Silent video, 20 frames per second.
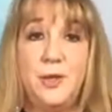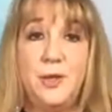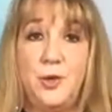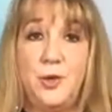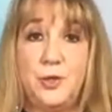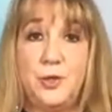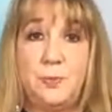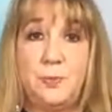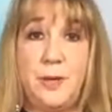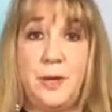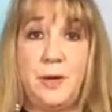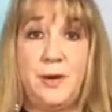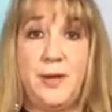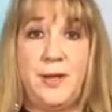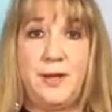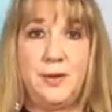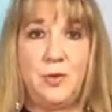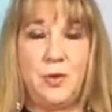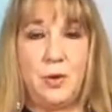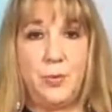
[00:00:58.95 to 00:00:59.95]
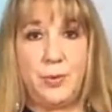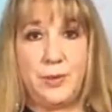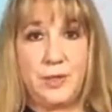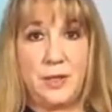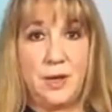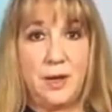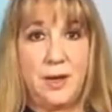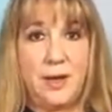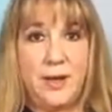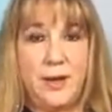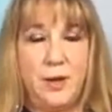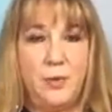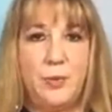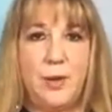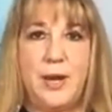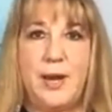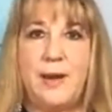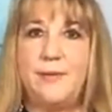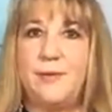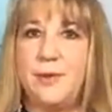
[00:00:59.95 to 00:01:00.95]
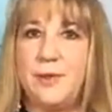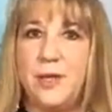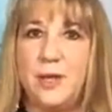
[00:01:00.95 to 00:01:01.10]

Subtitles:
your spirit or with God or whatever,